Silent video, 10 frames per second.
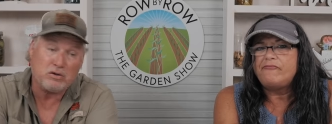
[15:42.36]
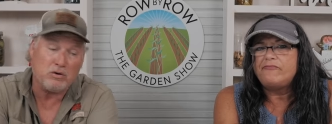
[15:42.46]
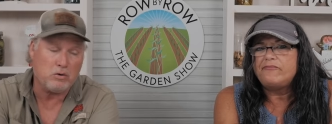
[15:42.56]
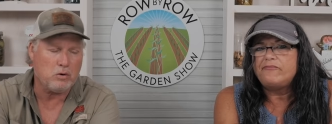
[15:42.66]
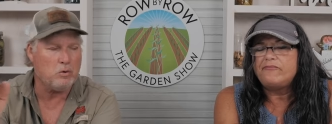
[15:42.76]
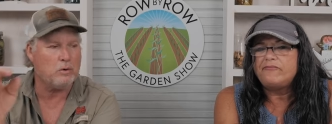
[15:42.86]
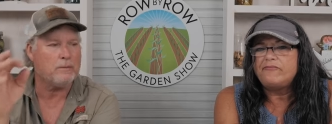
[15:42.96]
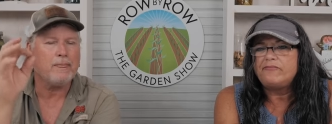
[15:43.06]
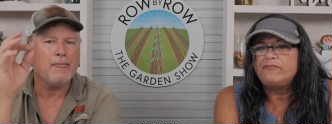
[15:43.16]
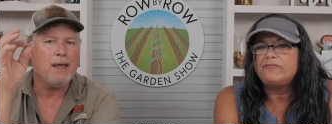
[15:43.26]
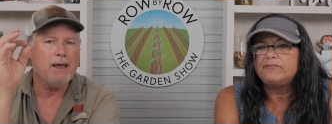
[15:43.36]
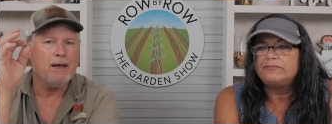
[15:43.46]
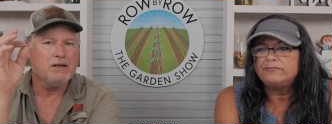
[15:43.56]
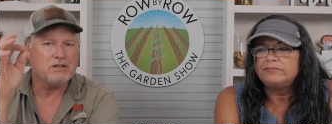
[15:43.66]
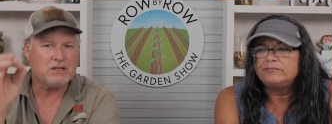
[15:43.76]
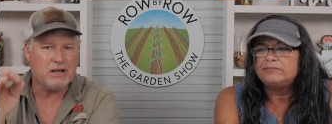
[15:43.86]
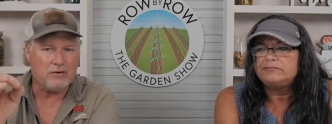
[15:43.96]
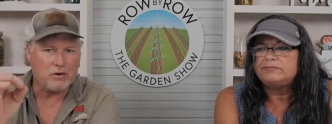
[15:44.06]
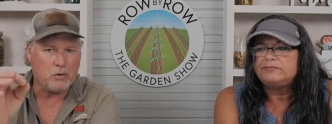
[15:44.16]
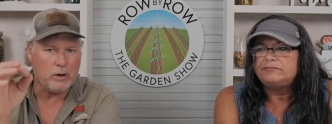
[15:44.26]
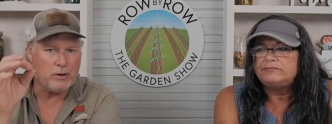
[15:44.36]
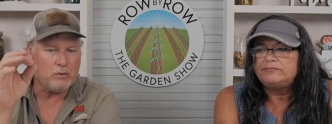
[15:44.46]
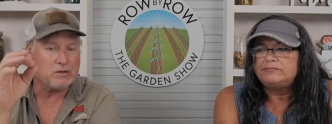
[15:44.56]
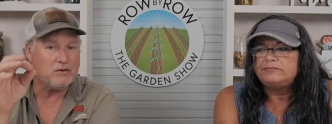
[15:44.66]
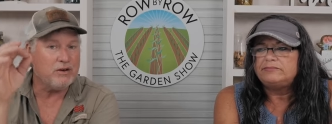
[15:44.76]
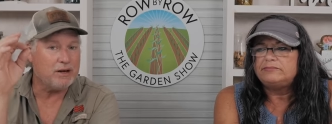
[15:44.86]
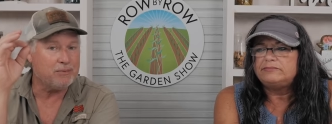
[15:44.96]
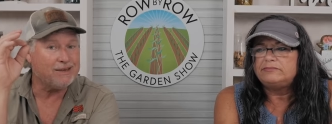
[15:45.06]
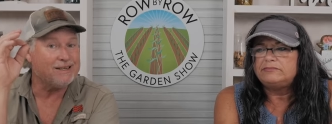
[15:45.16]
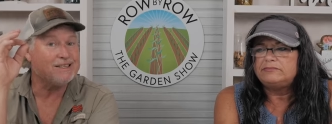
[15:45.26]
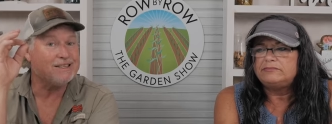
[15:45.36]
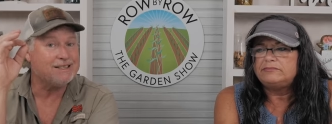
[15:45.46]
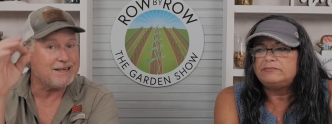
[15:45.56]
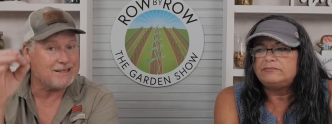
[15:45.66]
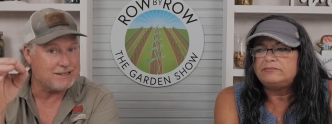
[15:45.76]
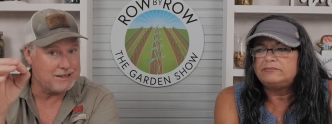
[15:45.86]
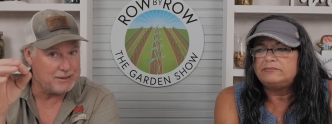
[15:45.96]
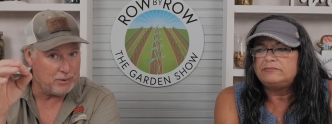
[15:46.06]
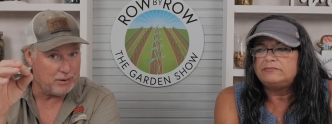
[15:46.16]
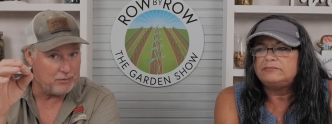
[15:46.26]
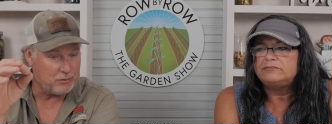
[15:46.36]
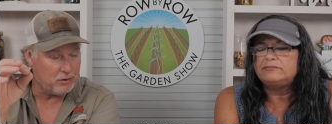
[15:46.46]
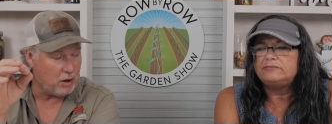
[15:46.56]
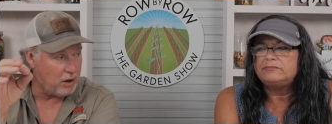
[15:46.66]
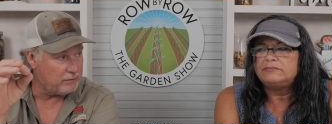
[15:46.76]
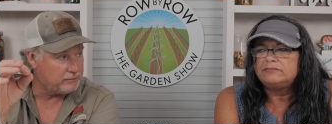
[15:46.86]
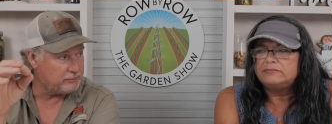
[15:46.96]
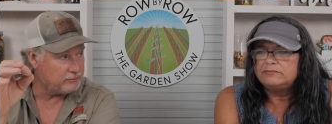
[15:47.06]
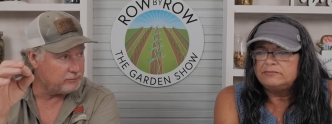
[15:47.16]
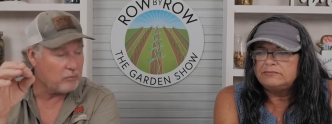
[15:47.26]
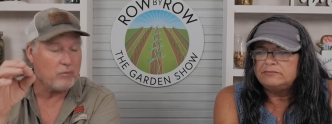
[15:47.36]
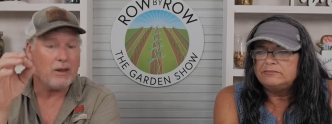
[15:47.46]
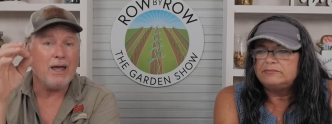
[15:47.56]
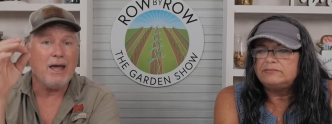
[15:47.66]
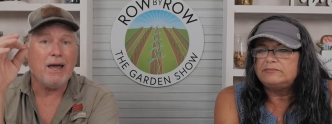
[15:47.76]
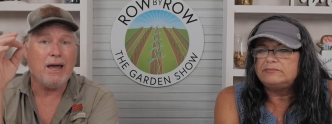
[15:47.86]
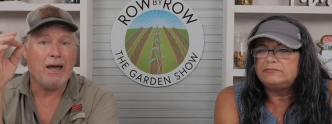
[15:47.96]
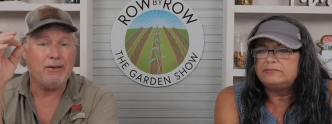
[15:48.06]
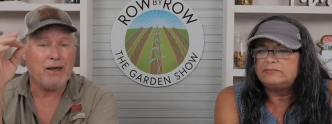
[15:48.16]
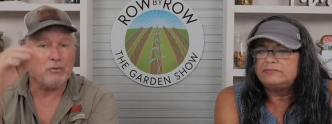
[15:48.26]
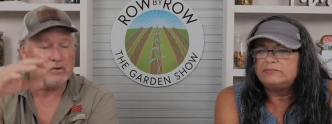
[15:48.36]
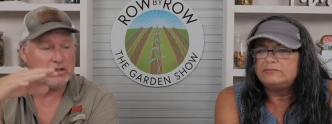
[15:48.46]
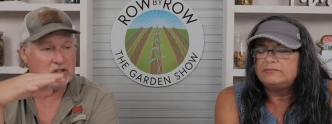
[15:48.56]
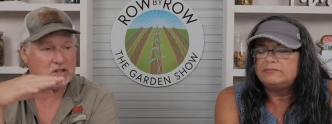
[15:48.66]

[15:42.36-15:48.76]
Speaker 1: their own corn. Mm-hmm. Silver Queen was developed in the 60s, believe it or not. And that was the